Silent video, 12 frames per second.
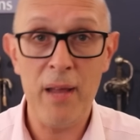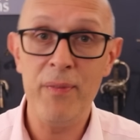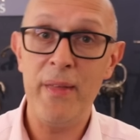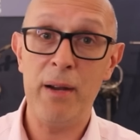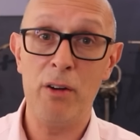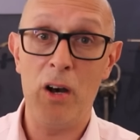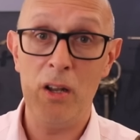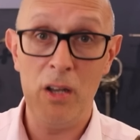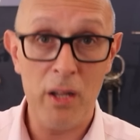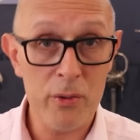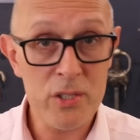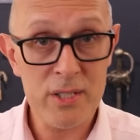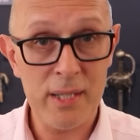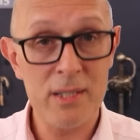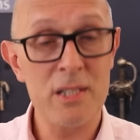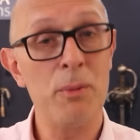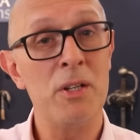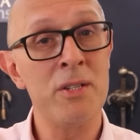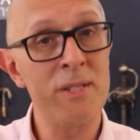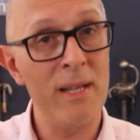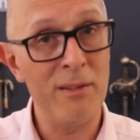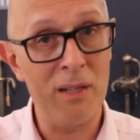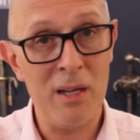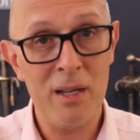and there are low status ones,
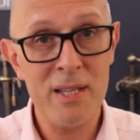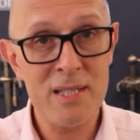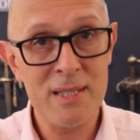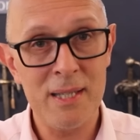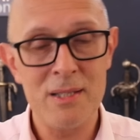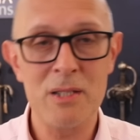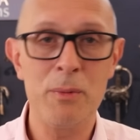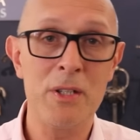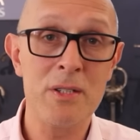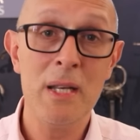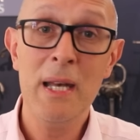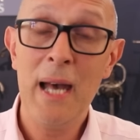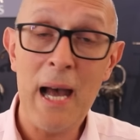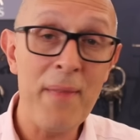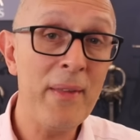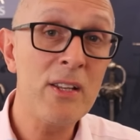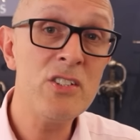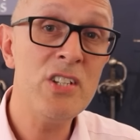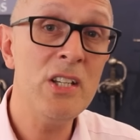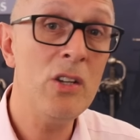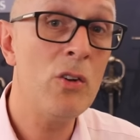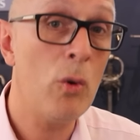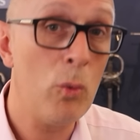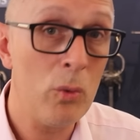there are high status ones, and they
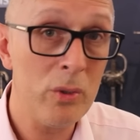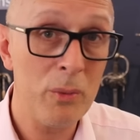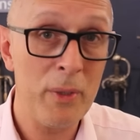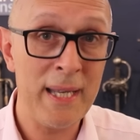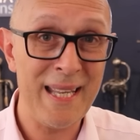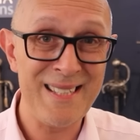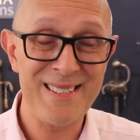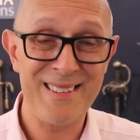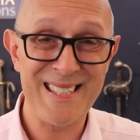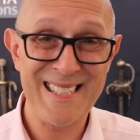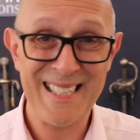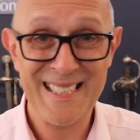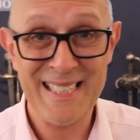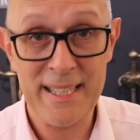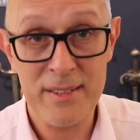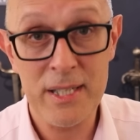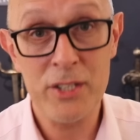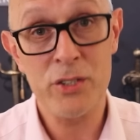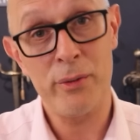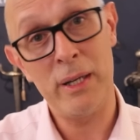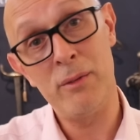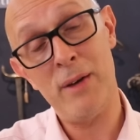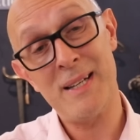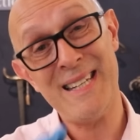continued all the way into the 16th century.
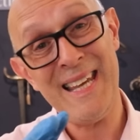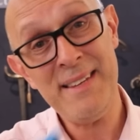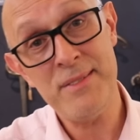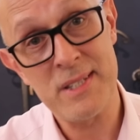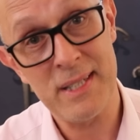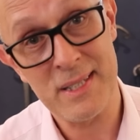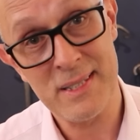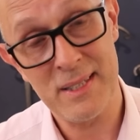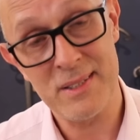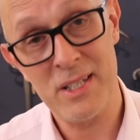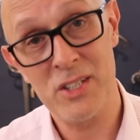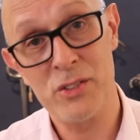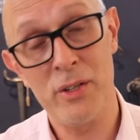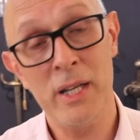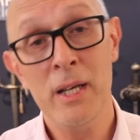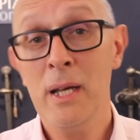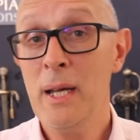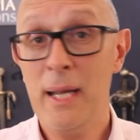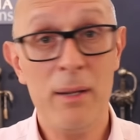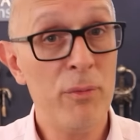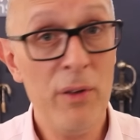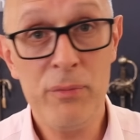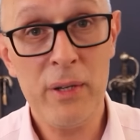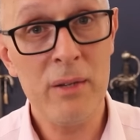In fact, in the 16th century, in
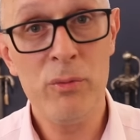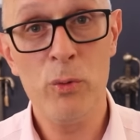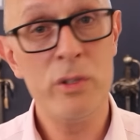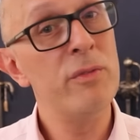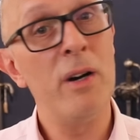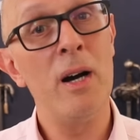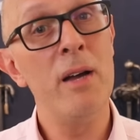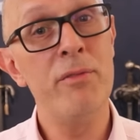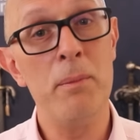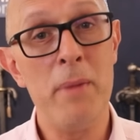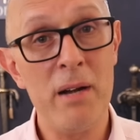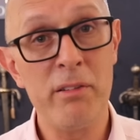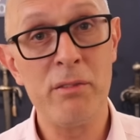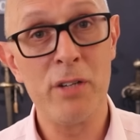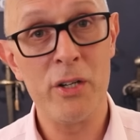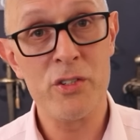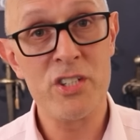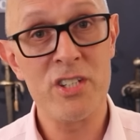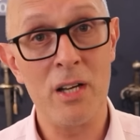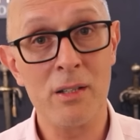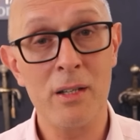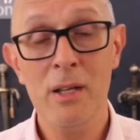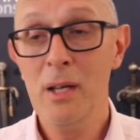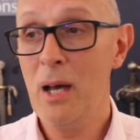1545, the Mary Rose
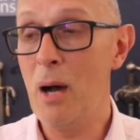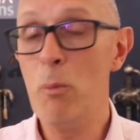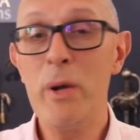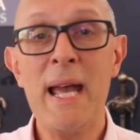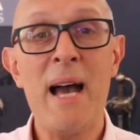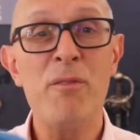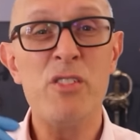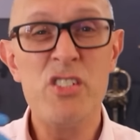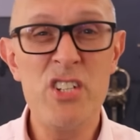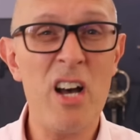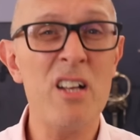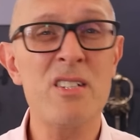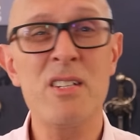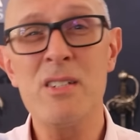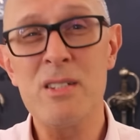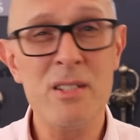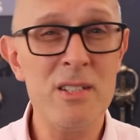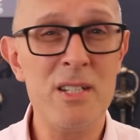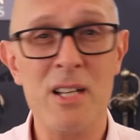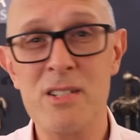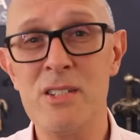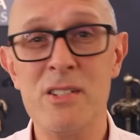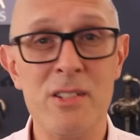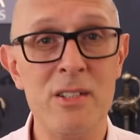sunk, and we have dozens and
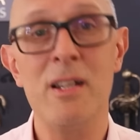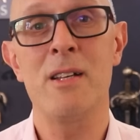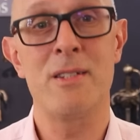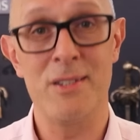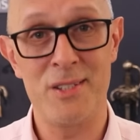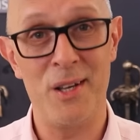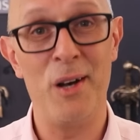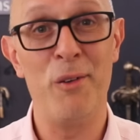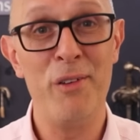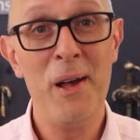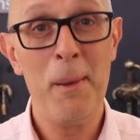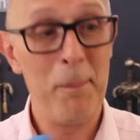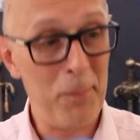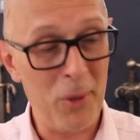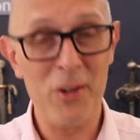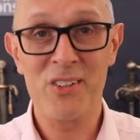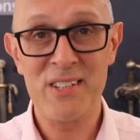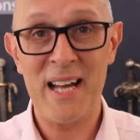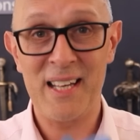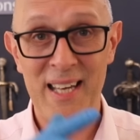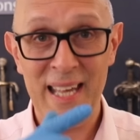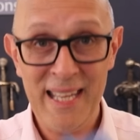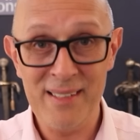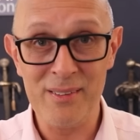dozens and dozens of bollock dagger
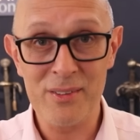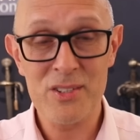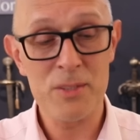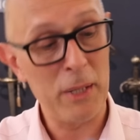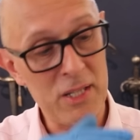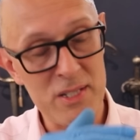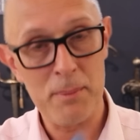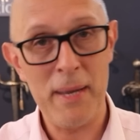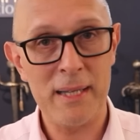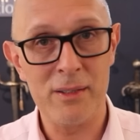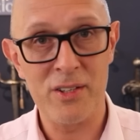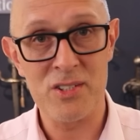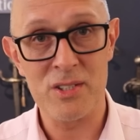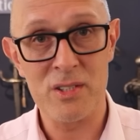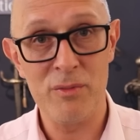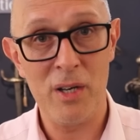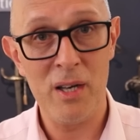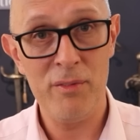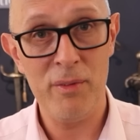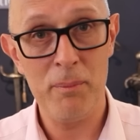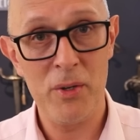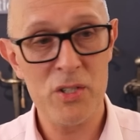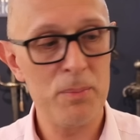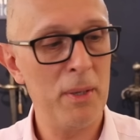hilts because the metal doesn't survive in
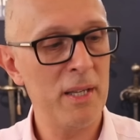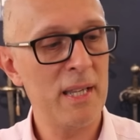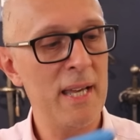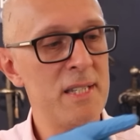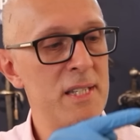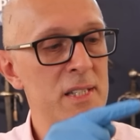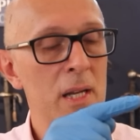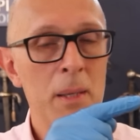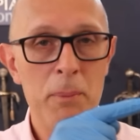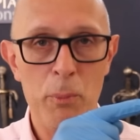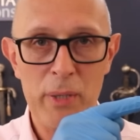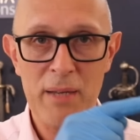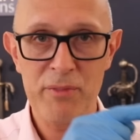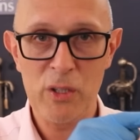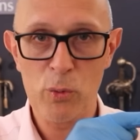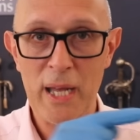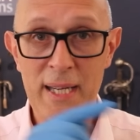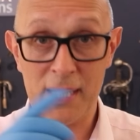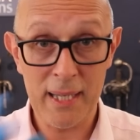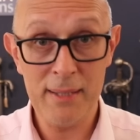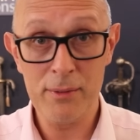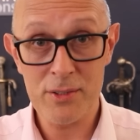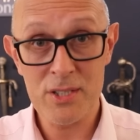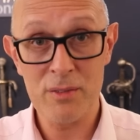most cases, but we have the organic
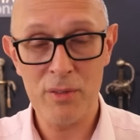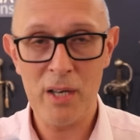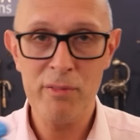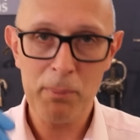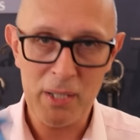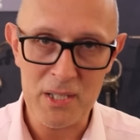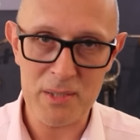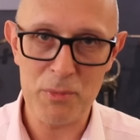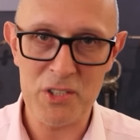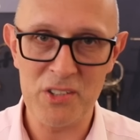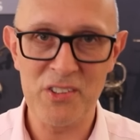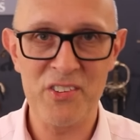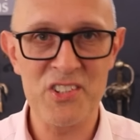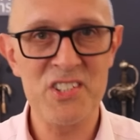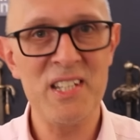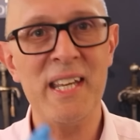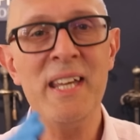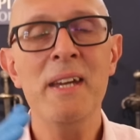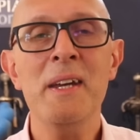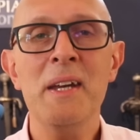hilts surviving because it was under the sea.